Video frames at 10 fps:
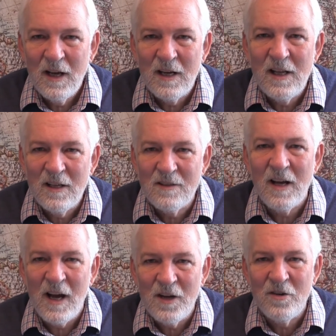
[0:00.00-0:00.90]
and he is
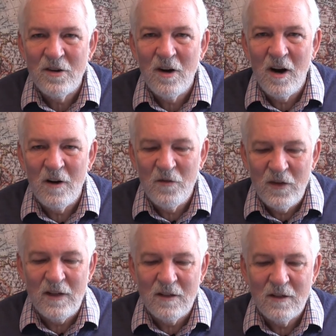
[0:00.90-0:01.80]
under our
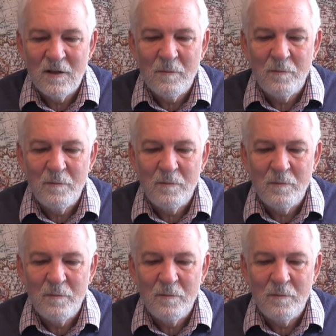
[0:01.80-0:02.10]
feet.